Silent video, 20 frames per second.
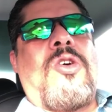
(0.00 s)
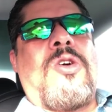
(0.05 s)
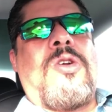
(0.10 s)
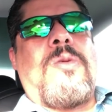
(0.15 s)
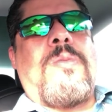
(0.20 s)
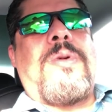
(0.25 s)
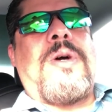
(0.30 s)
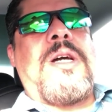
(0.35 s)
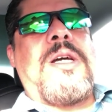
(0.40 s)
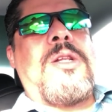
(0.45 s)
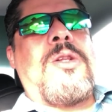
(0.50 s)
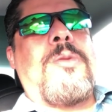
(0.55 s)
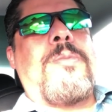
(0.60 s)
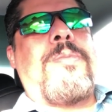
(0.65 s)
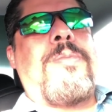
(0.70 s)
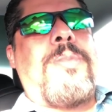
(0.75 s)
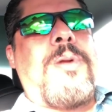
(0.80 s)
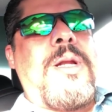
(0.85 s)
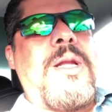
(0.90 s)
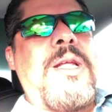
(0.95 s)
autopilot,
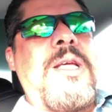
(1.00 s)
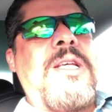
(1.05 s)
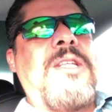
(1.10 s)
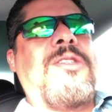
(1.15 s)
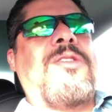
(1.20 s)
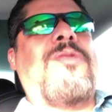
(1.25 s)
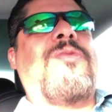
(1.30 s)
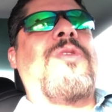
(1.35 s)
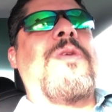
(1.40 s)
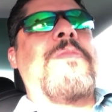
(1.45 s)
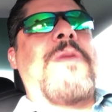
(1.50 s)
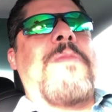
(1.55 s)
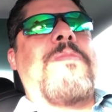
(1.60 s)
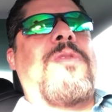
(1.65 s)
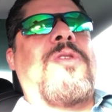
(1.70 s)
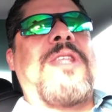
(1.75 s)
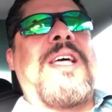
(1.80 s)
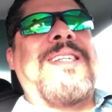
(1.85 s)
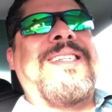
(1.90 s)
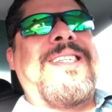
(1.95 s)
please
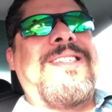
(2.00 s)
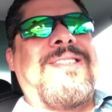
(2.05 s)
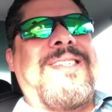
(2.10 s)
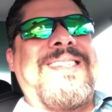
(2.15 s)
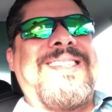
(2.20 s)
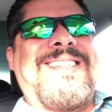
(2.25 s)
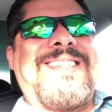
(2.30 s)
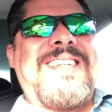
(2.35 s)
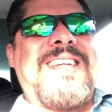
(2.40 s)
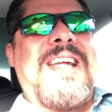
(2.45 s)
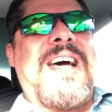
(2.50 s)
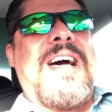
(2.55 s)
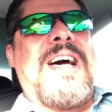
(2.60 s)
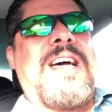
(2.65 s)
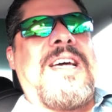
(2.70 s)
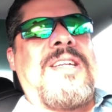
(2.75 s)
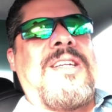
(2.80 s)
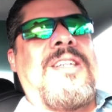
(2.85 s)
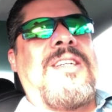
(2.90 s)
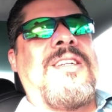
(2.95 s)
remember that this is
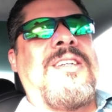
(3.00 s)
not